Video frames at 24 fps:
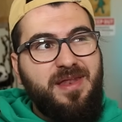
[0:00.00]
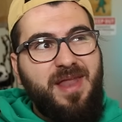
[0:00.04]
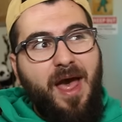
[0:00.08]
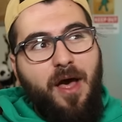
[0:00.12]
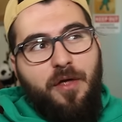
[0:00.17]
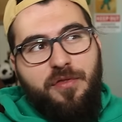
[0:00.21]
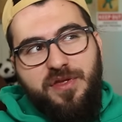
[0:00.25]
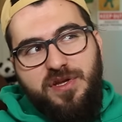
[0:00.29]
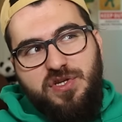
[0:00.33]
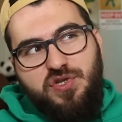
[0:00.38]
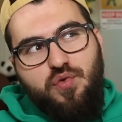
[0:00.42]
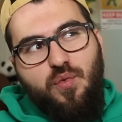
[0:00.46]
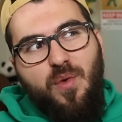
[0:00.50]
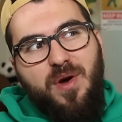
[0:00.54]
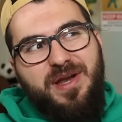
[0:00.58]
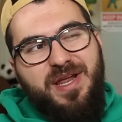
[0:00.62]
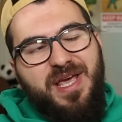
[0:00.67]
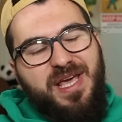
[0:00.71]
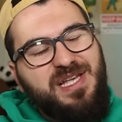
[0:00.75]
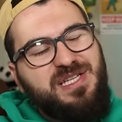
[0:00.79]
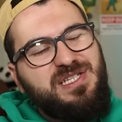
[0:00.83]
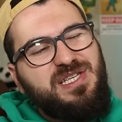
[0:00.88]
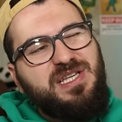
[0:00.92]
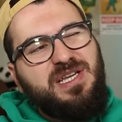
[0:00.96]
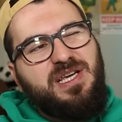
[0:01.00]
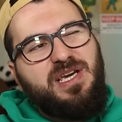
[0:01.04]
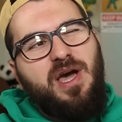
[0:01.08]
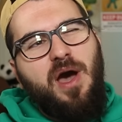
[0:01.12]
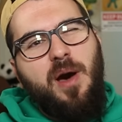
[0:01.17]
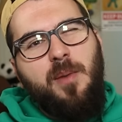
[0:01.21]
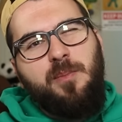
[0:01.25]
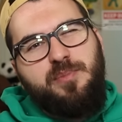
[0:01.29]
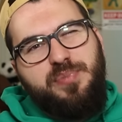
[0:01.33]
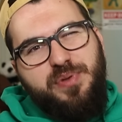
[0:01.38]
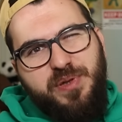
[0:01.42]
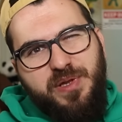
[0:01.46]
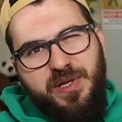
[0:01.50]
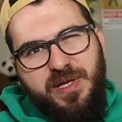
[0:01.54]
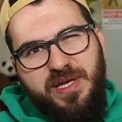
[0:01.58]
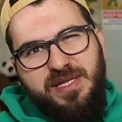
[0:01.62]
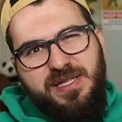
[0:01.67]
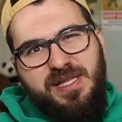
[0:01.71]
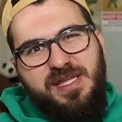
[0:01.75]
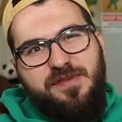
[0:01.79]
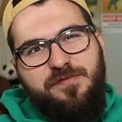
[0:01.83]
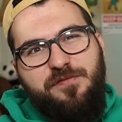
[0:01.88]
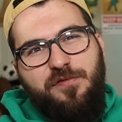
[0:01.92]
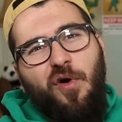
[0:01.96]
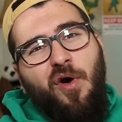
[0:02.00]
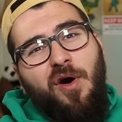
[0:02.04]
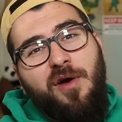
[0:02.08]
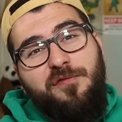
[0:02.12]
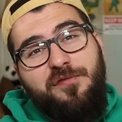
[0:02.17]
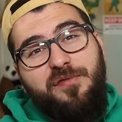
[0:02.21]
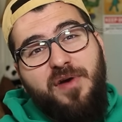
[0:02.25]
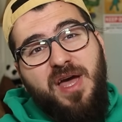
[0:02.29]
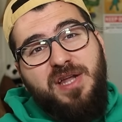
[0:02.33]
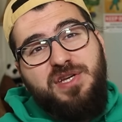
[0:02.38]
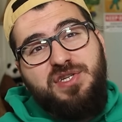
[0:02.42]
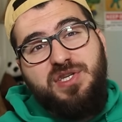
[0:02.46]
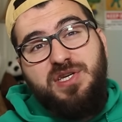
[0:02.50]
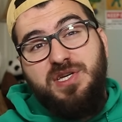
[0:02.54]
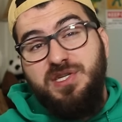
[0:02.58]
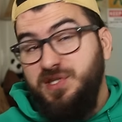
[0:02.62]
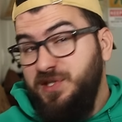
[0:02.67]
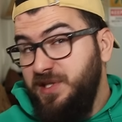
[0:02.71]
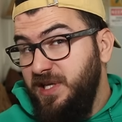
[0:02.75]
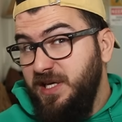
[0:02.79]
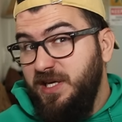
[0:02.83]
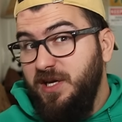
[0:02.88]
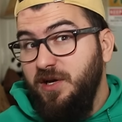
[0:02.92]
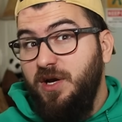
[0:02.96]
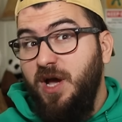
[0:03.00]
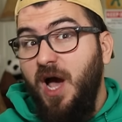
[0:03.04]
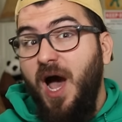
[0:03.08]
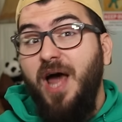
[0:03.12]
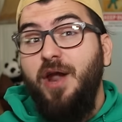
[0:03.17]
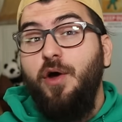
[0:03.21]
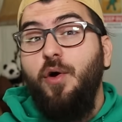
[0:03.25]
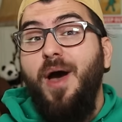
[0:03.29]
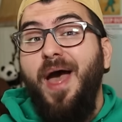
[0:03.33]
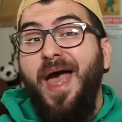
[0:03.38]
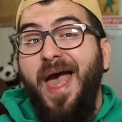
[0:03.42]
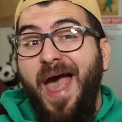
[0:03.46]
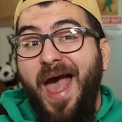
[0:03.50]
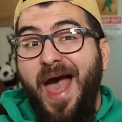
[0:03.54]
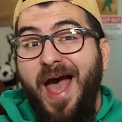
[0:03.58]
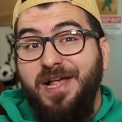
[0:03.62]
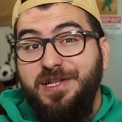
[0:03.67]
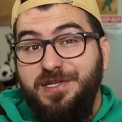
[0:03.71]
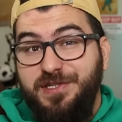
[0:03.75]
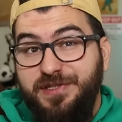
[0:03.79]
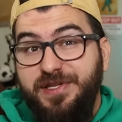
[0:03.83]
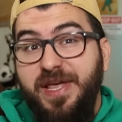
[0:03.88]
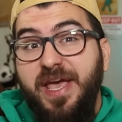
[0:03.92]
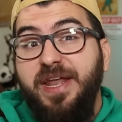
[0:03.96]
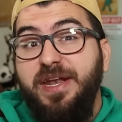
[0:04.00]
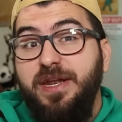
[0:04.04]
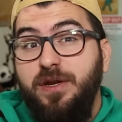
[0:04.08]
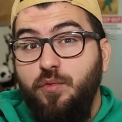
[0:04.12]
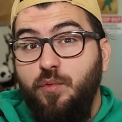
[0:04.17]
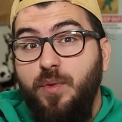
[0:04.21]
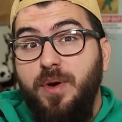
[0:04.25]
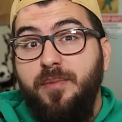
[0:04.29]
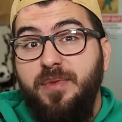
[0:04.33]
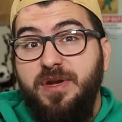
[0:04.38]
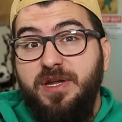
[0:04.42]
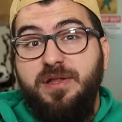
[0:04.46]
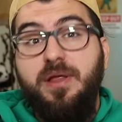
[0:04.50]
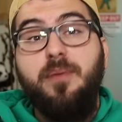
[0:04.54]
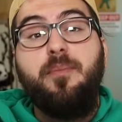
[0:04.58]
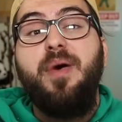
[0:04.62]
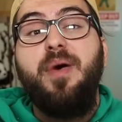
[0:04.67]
Now, this one isn't completely far-fetched because Nikocado has dated women in the